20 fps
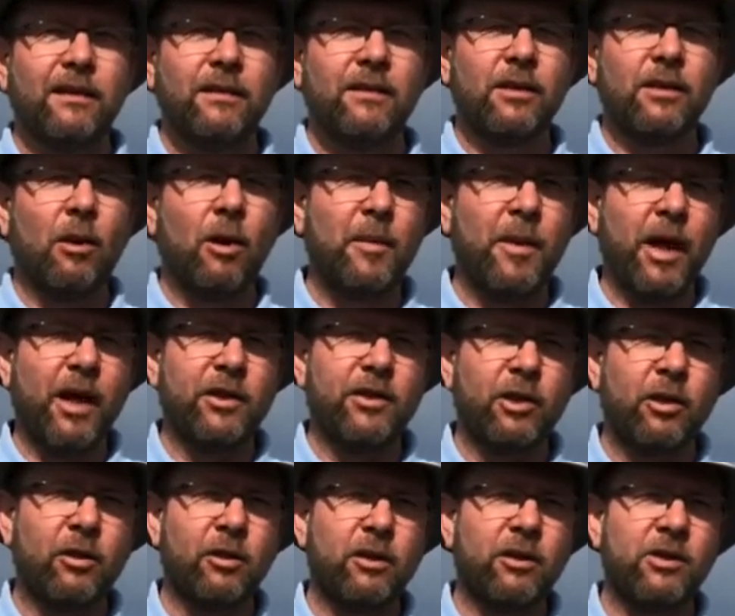So I'm not
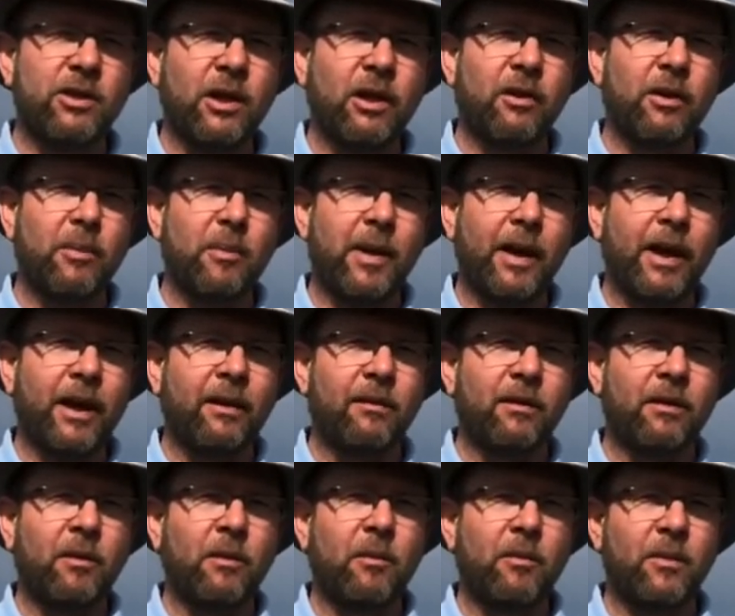too concerned about
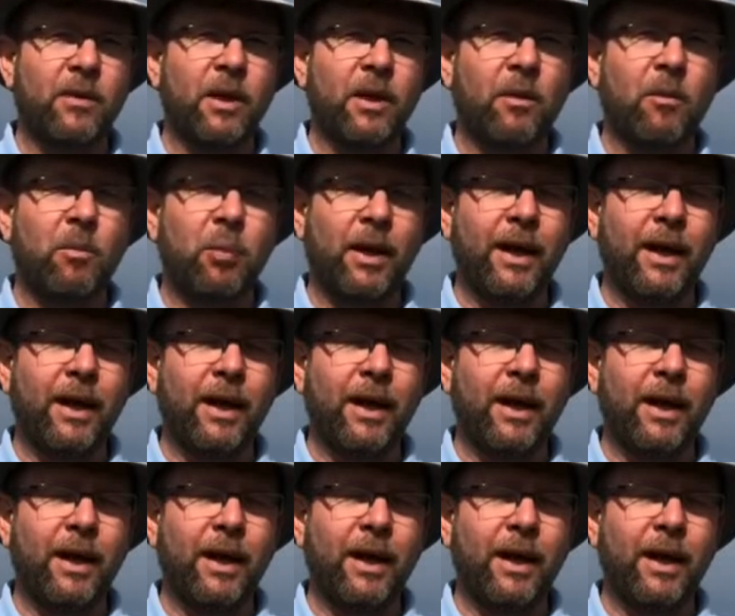the